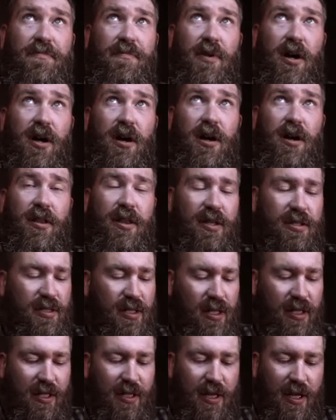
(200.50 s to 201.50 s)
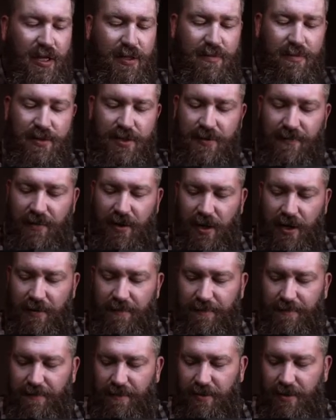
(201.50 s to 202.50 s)
That's not the case with
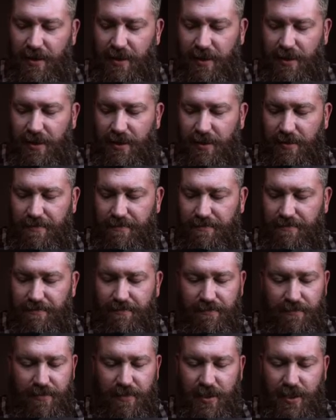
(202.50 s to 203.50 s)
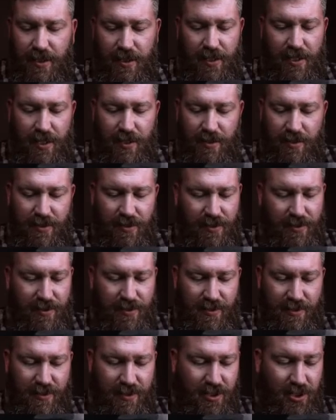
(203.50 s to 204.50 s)
Survive. The
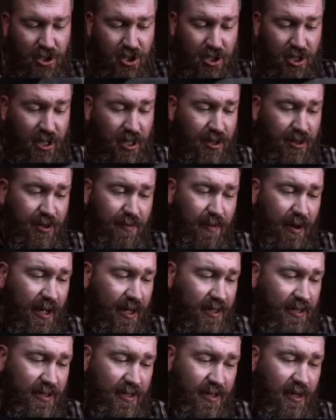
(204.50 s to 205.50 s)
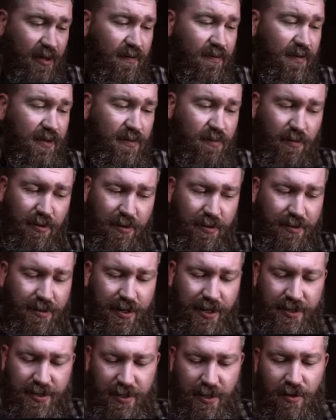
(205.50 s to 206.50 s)
sheath by itself is worth
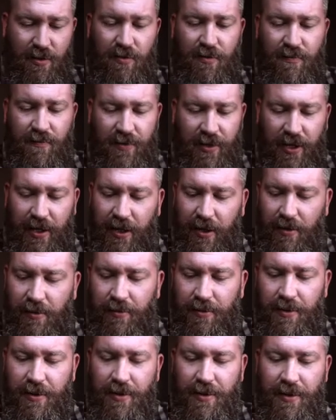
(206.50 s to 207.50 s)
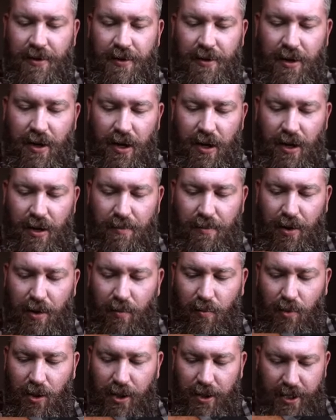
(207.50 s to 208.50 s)
its own video.
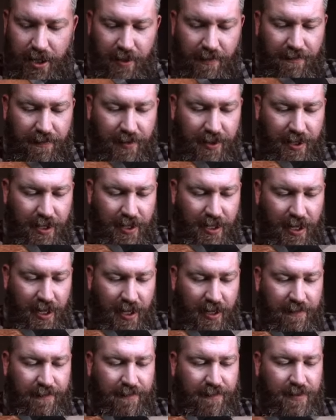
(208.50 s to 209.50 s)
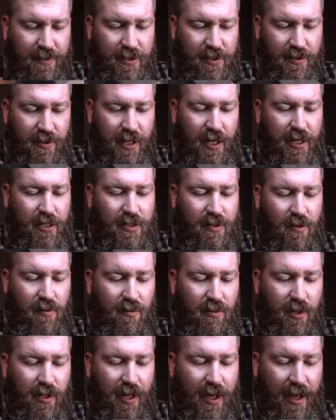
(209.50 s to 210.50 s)
But we're here for the knife, so that is
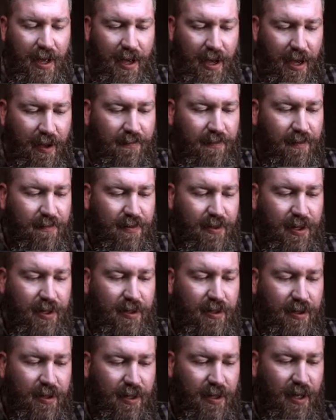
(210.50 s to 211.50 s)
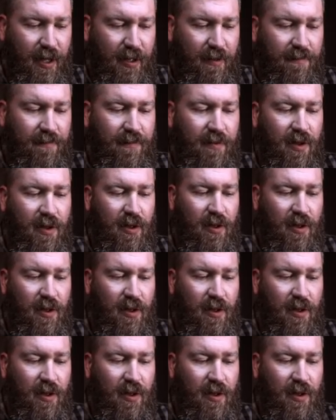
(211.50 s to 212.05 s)
only a half of the knife.